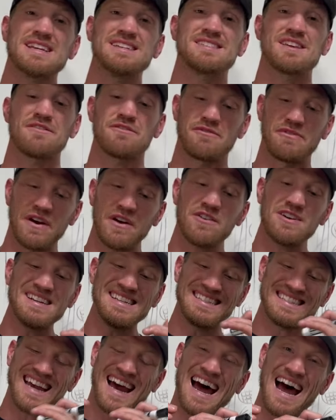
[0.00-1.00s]
is a
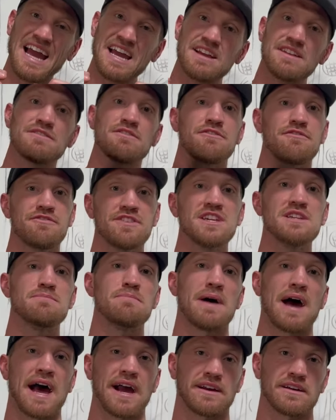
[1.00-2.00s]
very tight
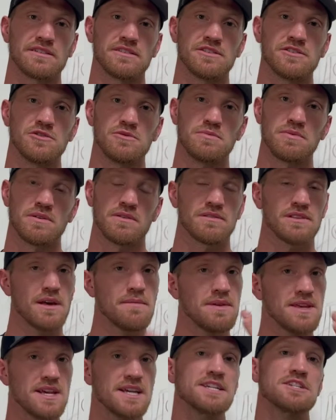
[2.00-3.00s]
feedback loop. Let
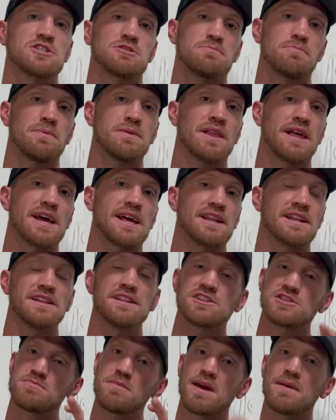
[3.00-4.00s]
me explain. And
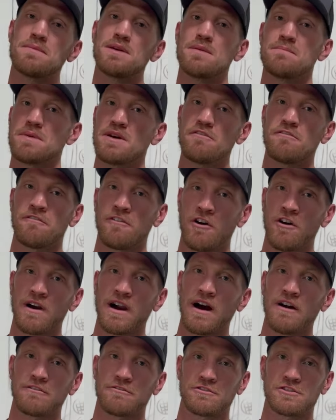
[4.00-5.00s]
this may be a bit far
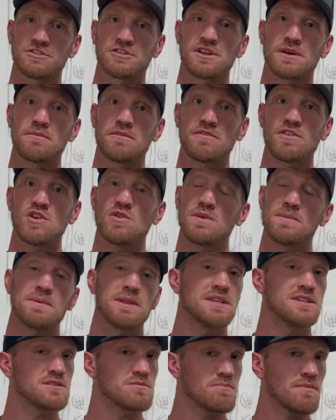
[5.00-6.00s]
out for some of you,
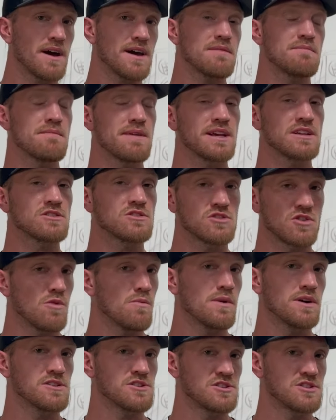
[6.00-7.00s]
but this might make so
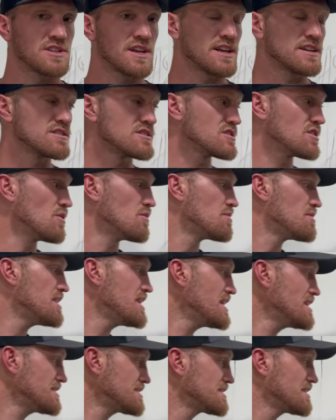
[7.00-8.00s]
much sense. So
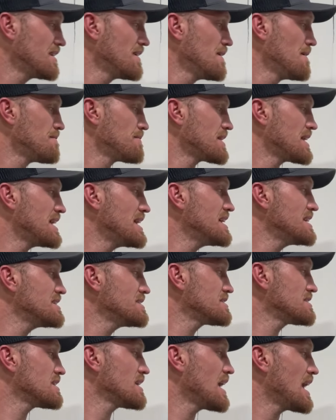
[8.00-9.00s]
this
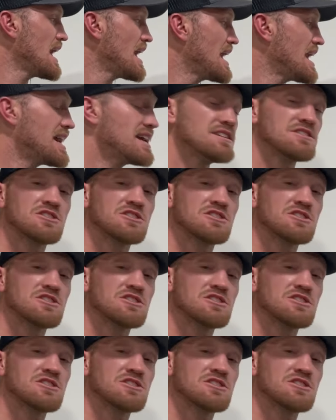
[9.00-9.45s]
is a